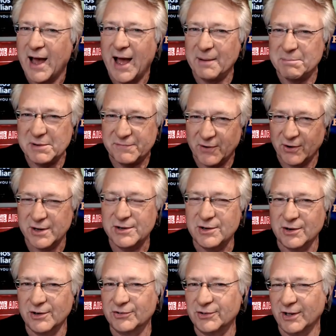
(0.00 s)
I'd be very
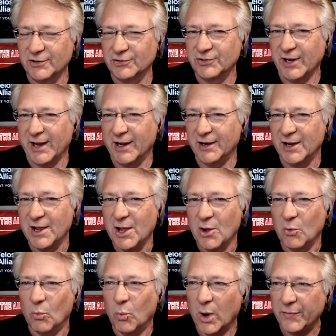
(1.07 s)
curious to understand
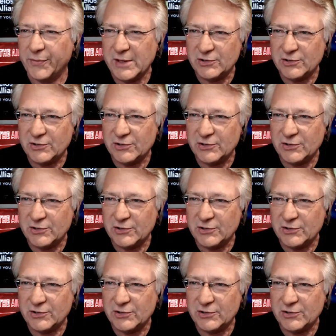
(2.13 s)
what